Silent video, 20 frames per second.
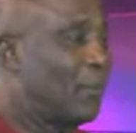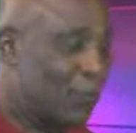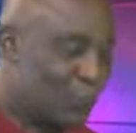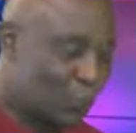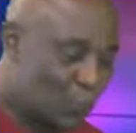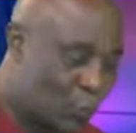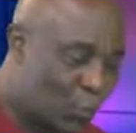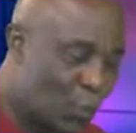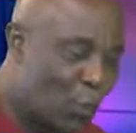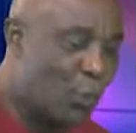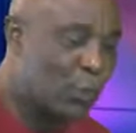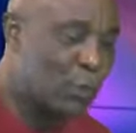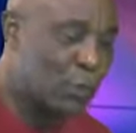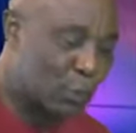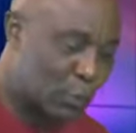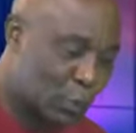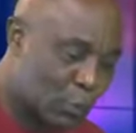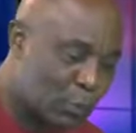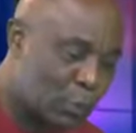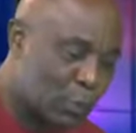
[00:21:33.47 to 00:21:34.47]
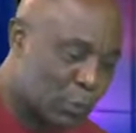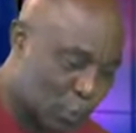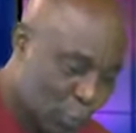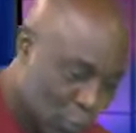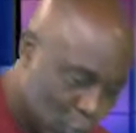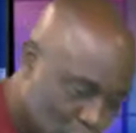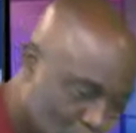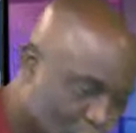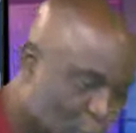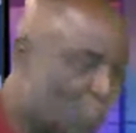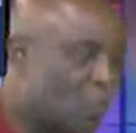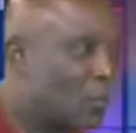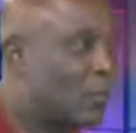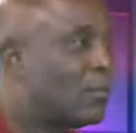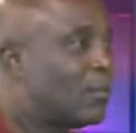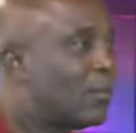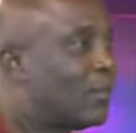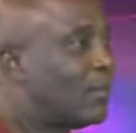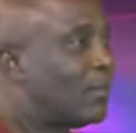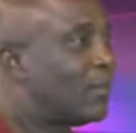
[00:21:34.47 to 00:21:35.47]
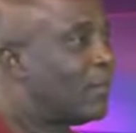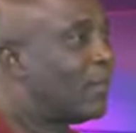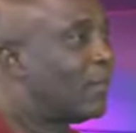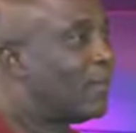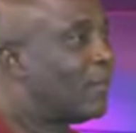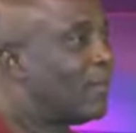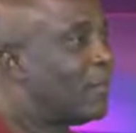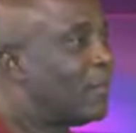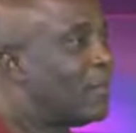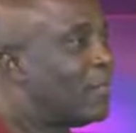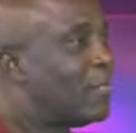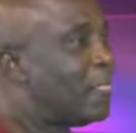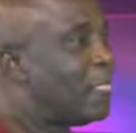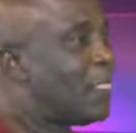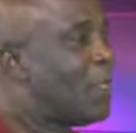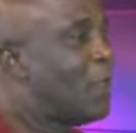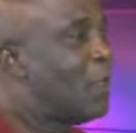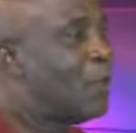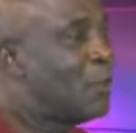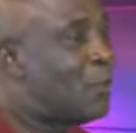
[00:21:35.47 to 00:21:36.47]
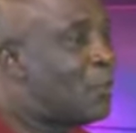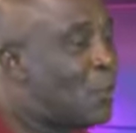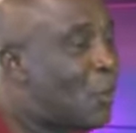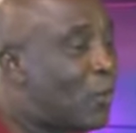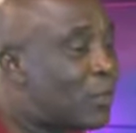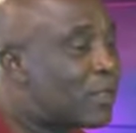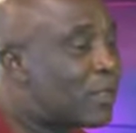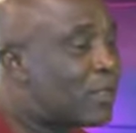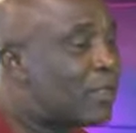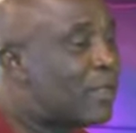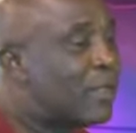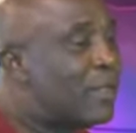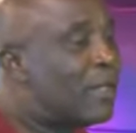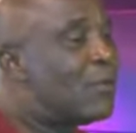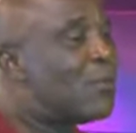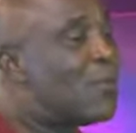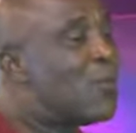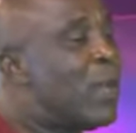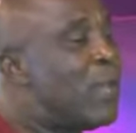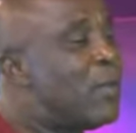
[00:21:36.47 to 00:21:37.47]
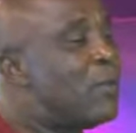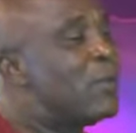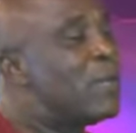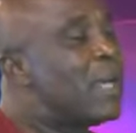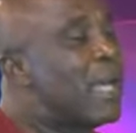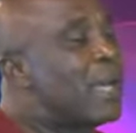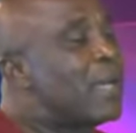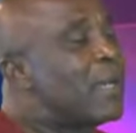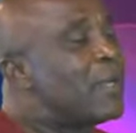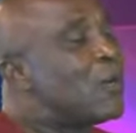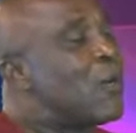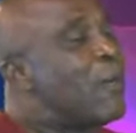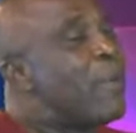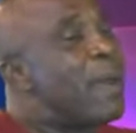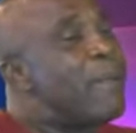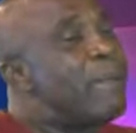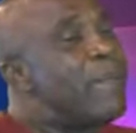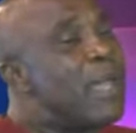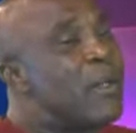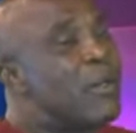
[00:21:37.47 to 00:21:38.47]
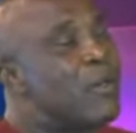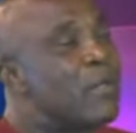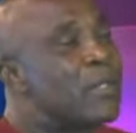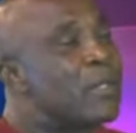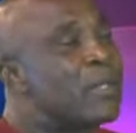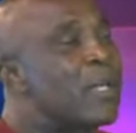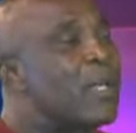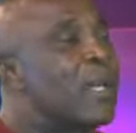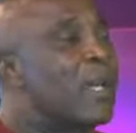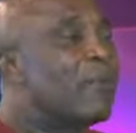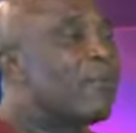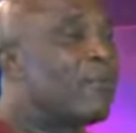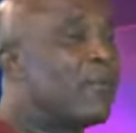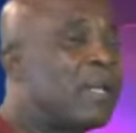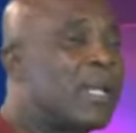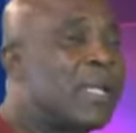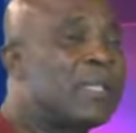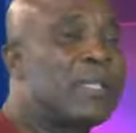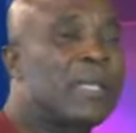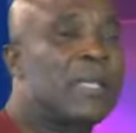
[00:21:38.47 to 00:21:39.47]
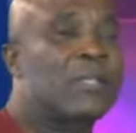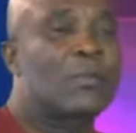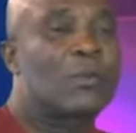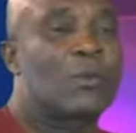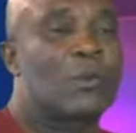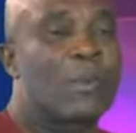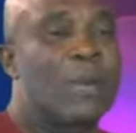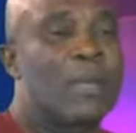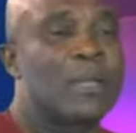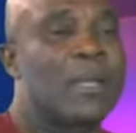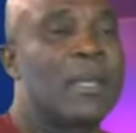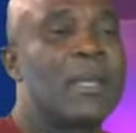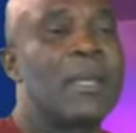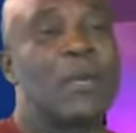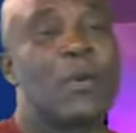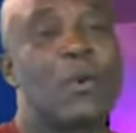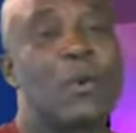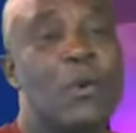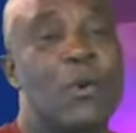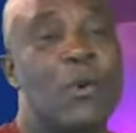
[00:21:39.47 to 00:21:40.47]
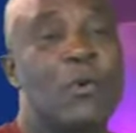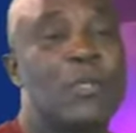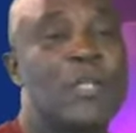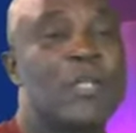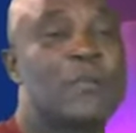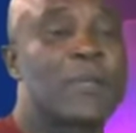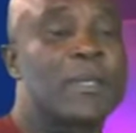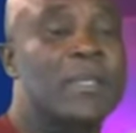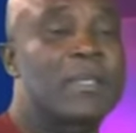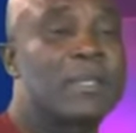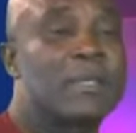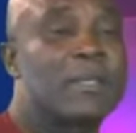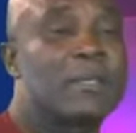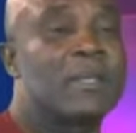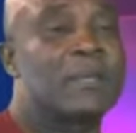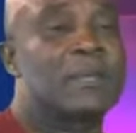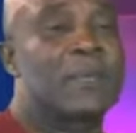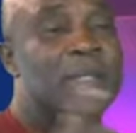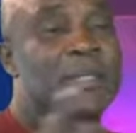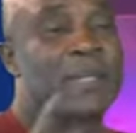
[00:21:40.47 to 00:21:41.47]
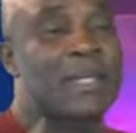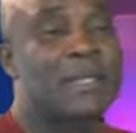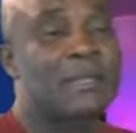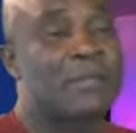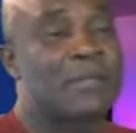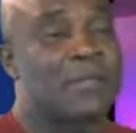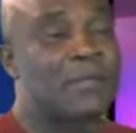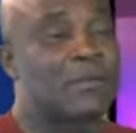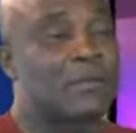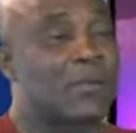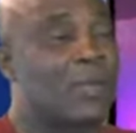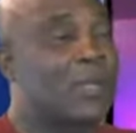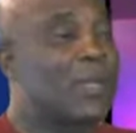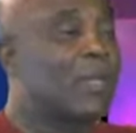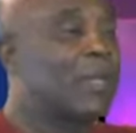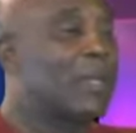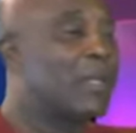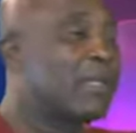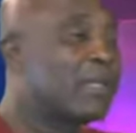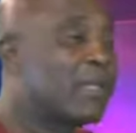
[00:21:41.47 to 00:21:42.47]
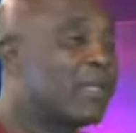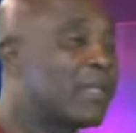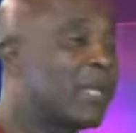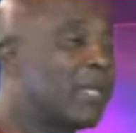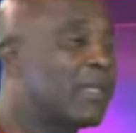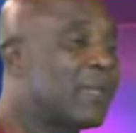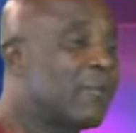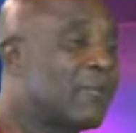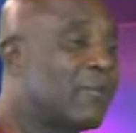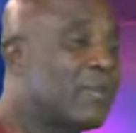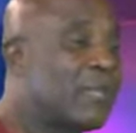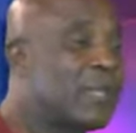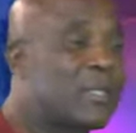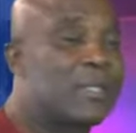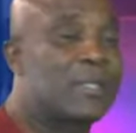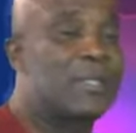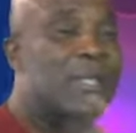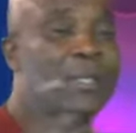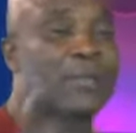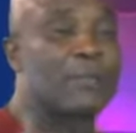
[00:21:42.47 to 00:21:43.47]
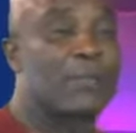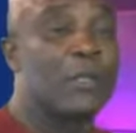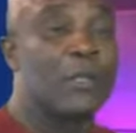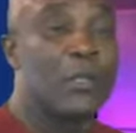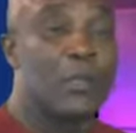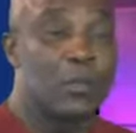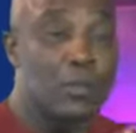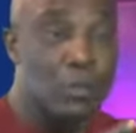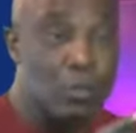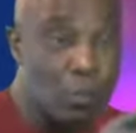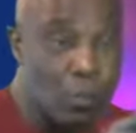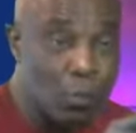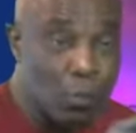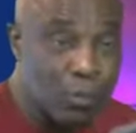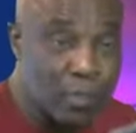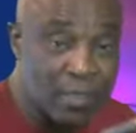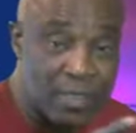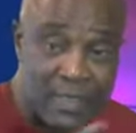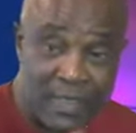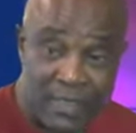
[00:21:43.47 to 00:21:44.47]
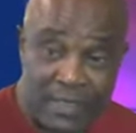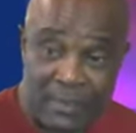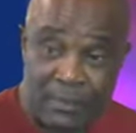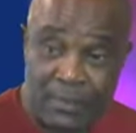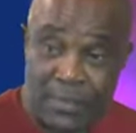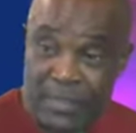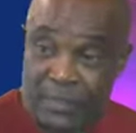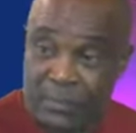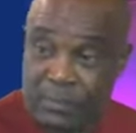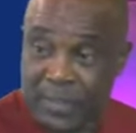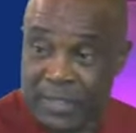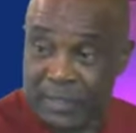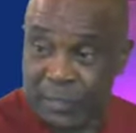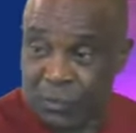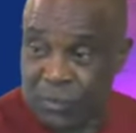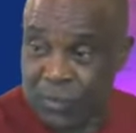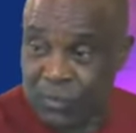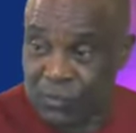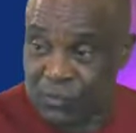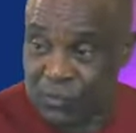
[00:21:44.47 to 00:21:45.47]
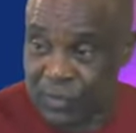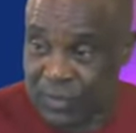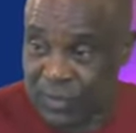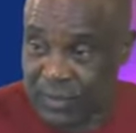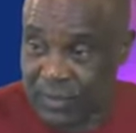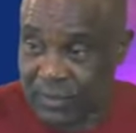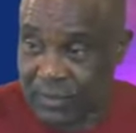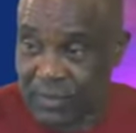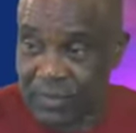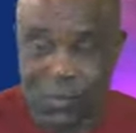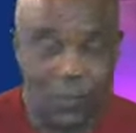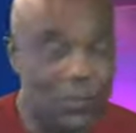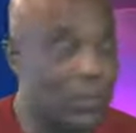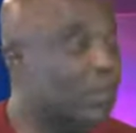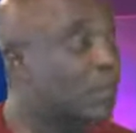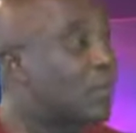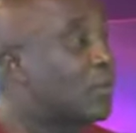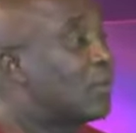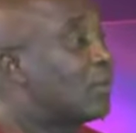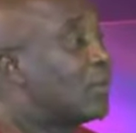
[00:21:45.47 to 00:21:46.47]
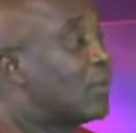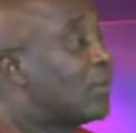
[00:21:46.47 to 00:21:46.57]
Do what you're supposed to do. Not when you now come and make noise for Nigeria to come and, oh, this person is indicted for this, indicted for. Tomorrow you see the same person passing on the street with you.